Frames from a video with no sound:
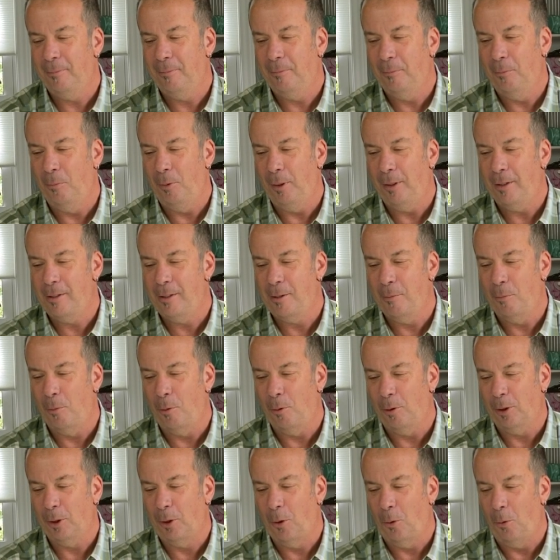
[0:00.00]
with some
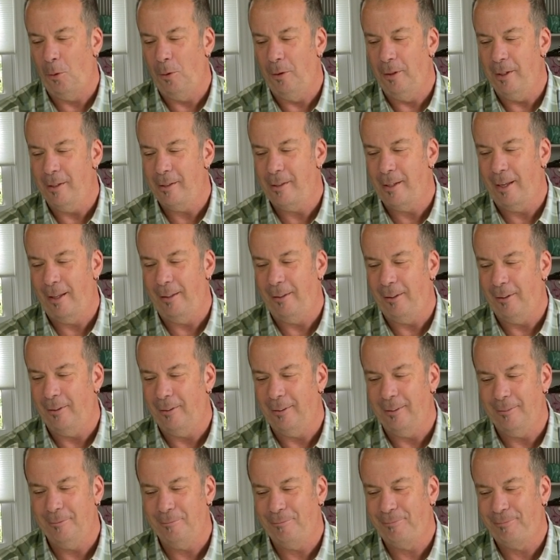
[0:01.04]
more coldness on there
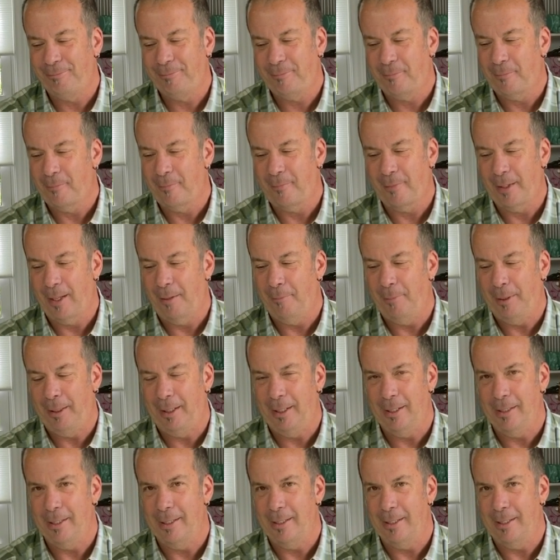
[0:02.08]

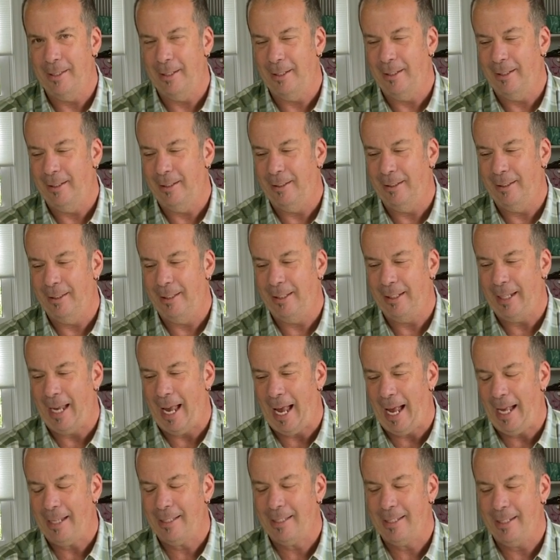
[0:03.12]
because uh, the
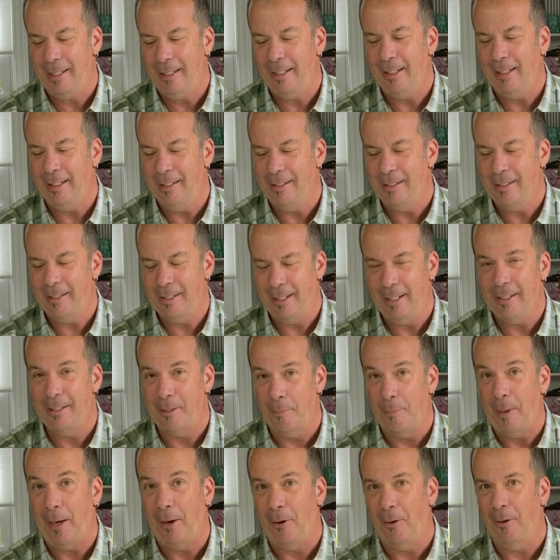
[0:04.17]
acid is, it's
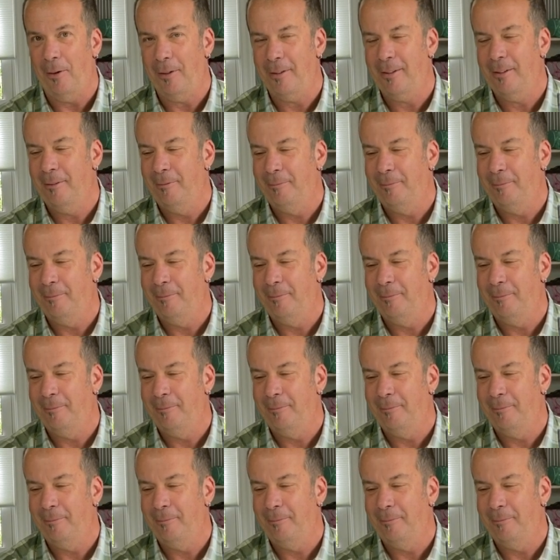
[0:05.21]
apparent.